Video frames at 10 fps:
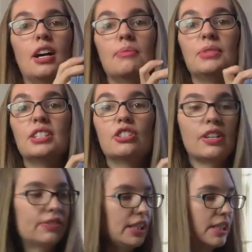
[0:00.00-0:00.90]
These are
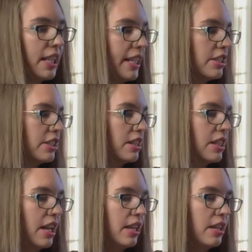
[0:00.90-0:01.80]
definitely lighter
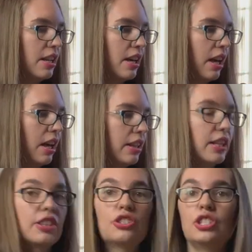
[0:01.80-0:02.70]
than the
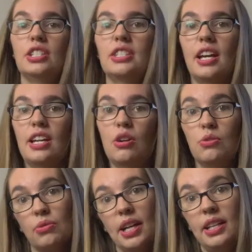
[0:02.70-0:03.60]
other jeans that I own
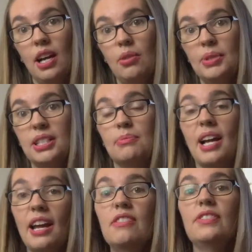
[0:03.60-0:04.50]
right now, because I'm
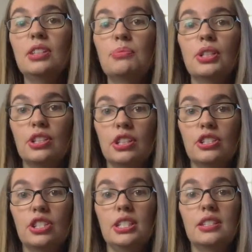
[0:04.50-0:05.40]
kind of feeling pretty good on
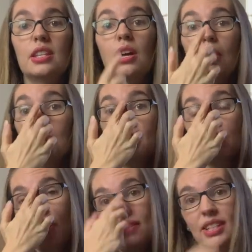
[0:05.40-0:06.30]
jeans, but I
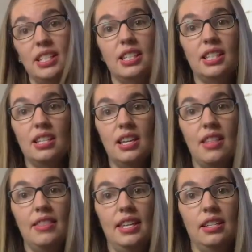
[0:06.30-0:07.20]
don't have anything
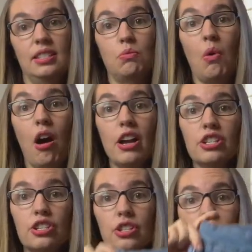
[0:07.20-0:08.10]
in this wash.